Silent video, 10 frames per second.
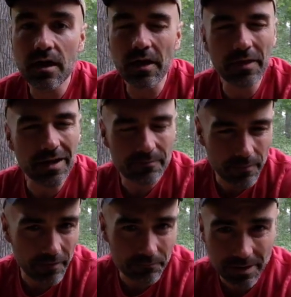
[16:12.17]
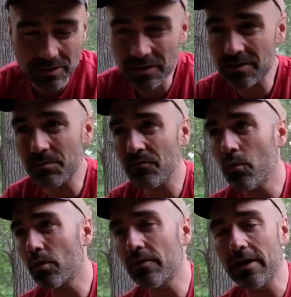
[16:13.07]
I think I'm, I've mentioned this
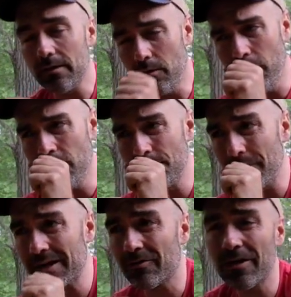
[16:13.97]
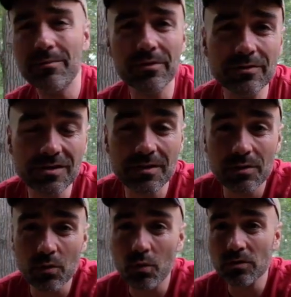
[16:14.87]
before, that my grandmother used to give
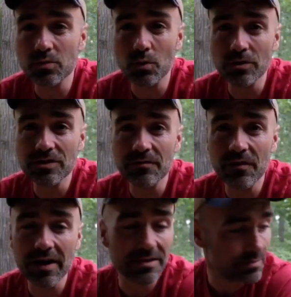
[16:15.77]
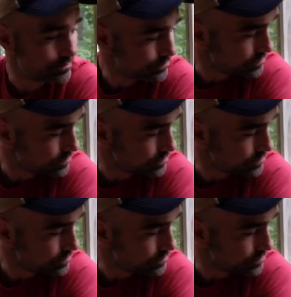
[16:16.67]
me the world's worst advice.